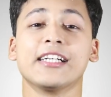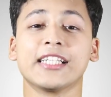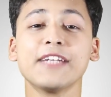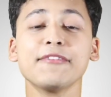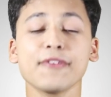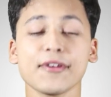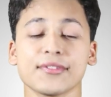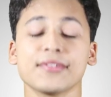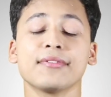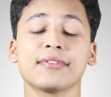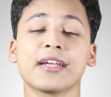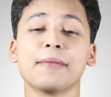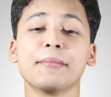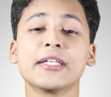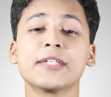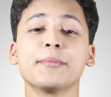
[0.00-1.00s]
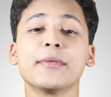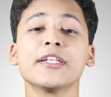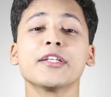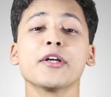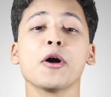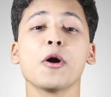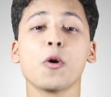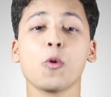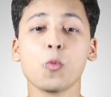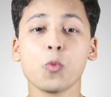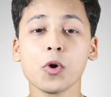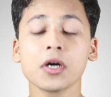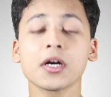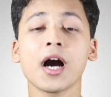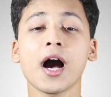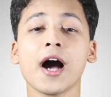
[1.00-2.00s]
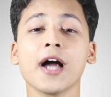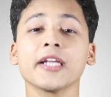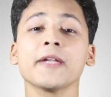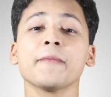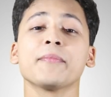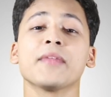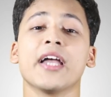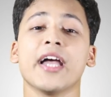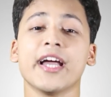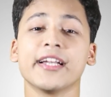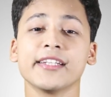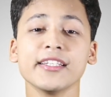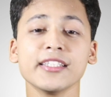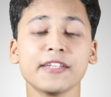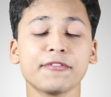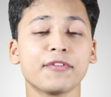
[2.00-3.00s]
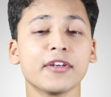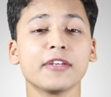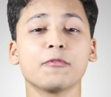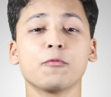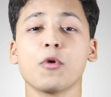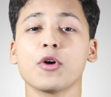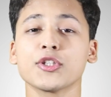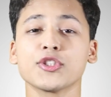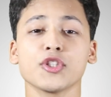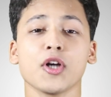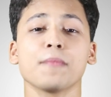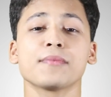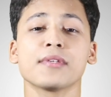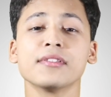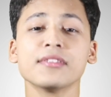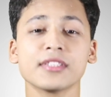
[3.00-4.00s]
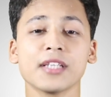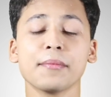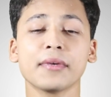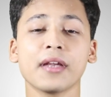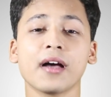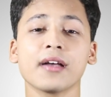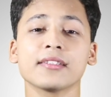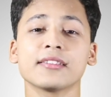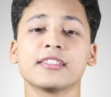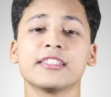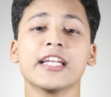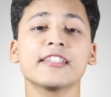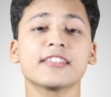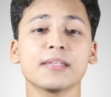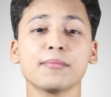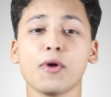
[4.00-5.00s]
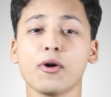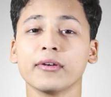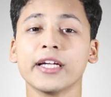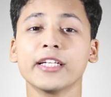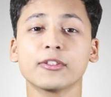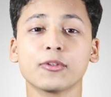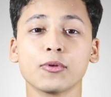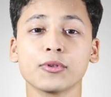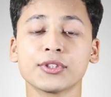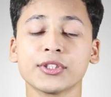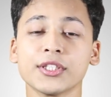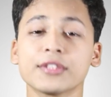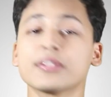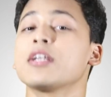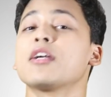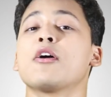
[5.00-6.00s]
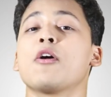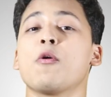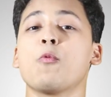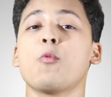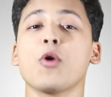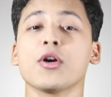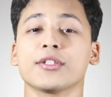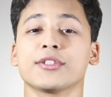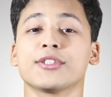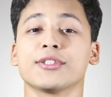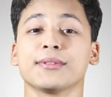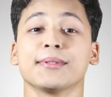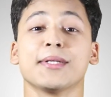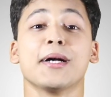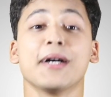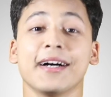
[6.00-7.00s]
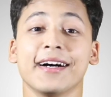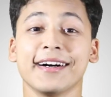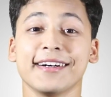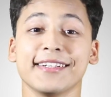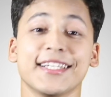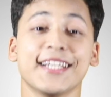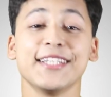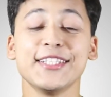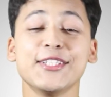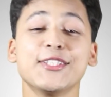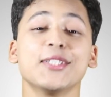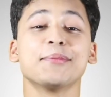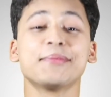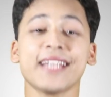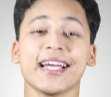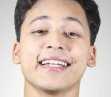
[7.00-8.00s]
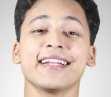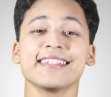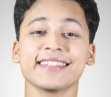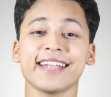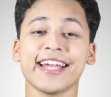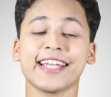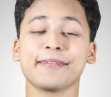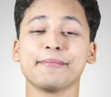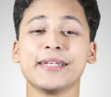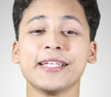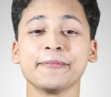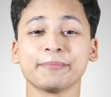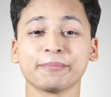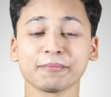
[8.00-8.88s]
give yourself a commitment, work hard, attend different workshops and seminars, take some online courses, watch YouTube channels like me.